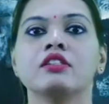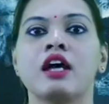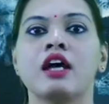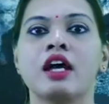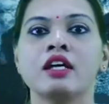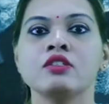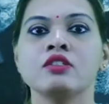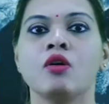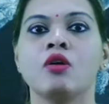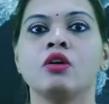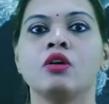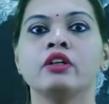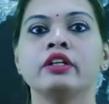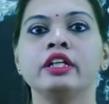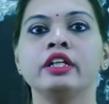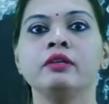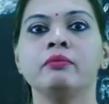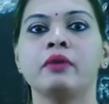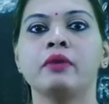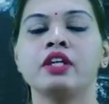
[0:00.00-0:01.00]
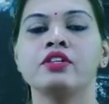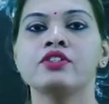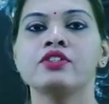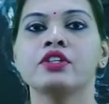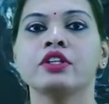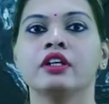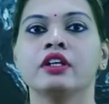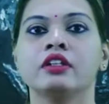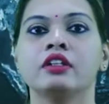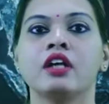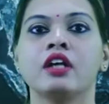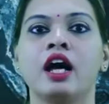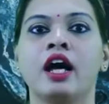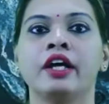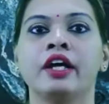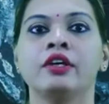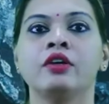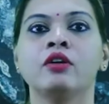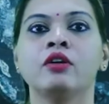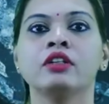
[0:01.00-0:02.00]
as already mentioned,
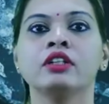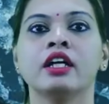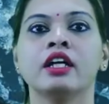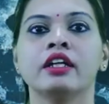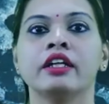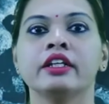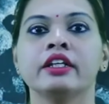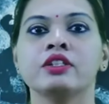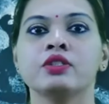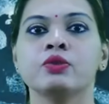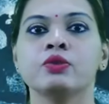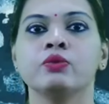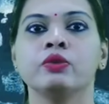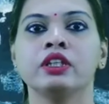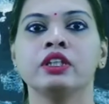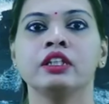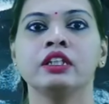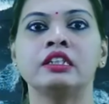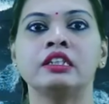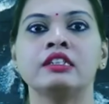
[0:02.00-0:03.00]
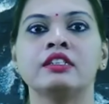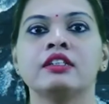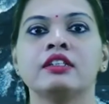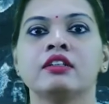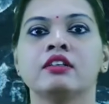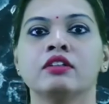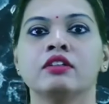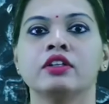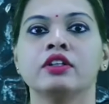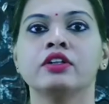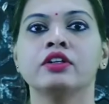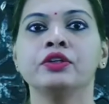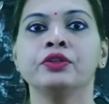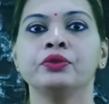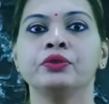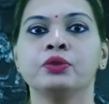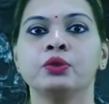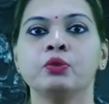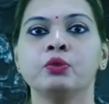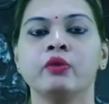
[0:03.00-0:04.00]
IDOL connects with its learner
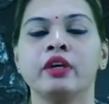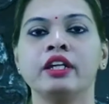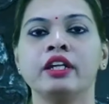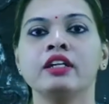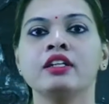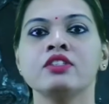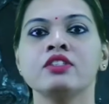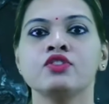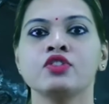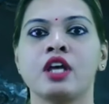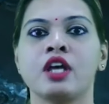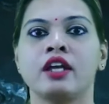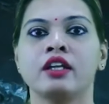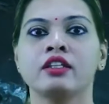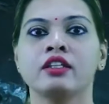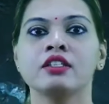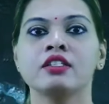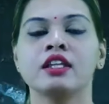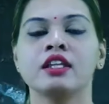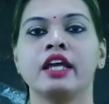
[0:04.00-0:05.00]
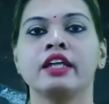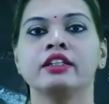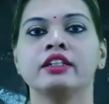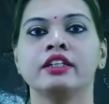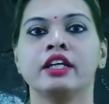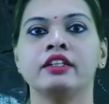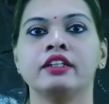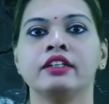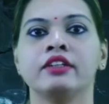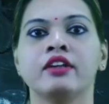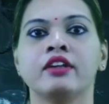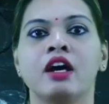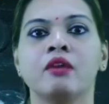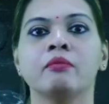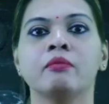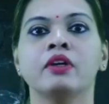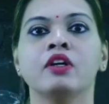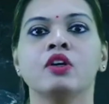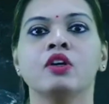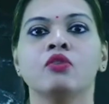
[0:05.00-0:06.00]
through various channels like
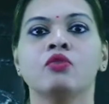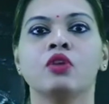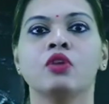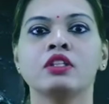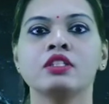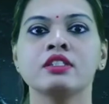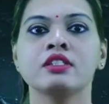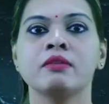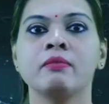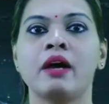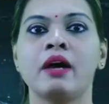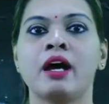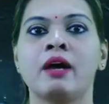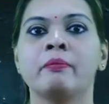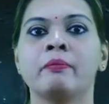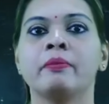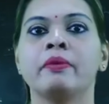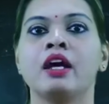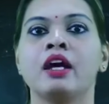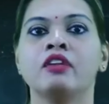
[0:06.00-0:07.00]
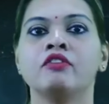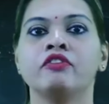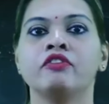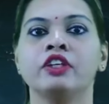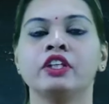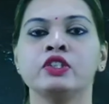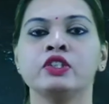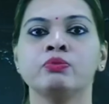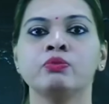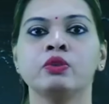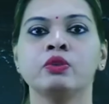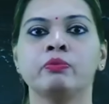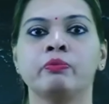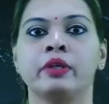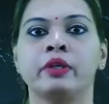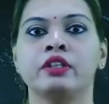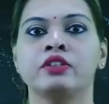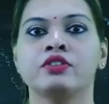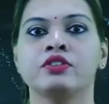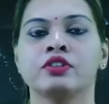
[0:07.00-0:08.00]
Telegram, WhatsApp app and Facebook
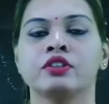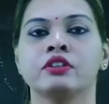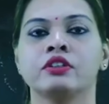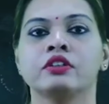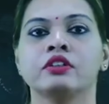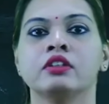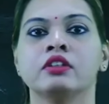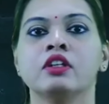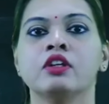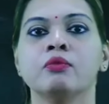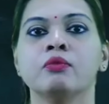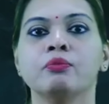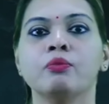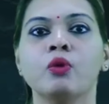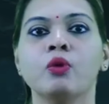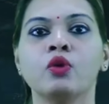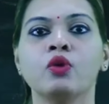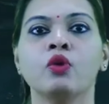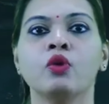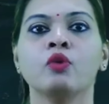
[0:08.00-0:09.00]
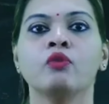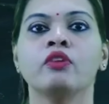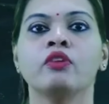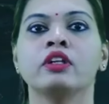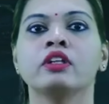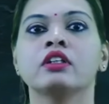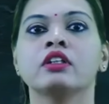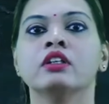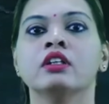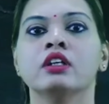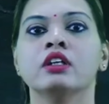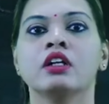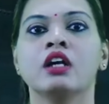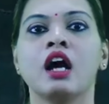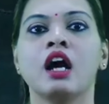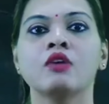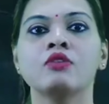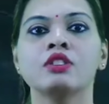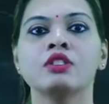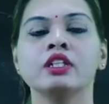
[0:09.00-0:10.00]
page. Moreover,
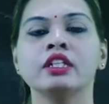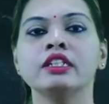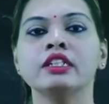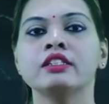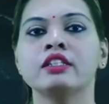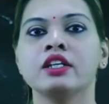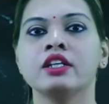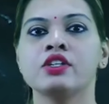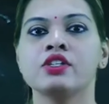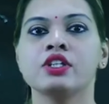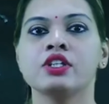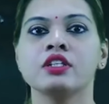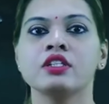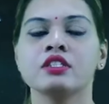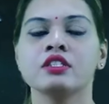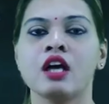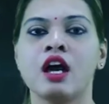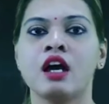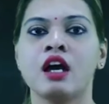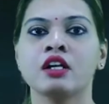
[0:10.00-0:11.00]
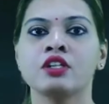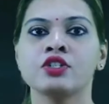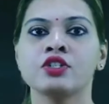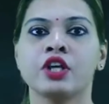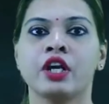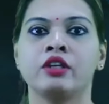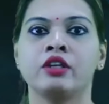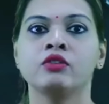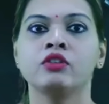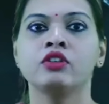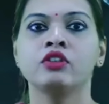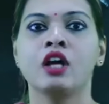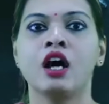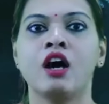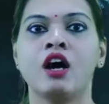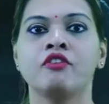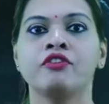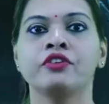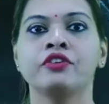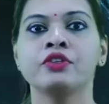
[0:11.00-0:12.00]
counseling sessions are scheduled
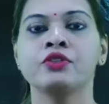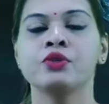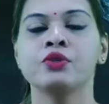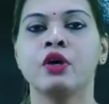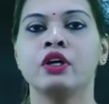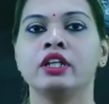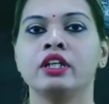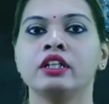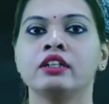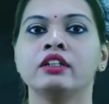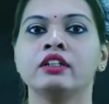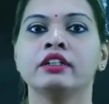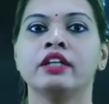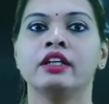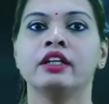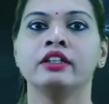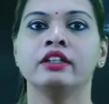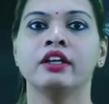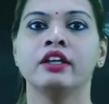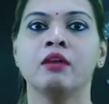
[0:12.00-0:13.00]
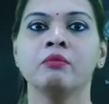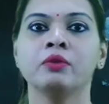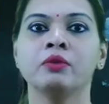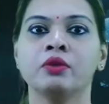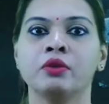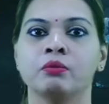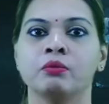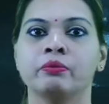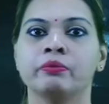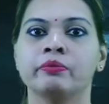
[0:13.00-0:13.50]
after joining the Telegram group.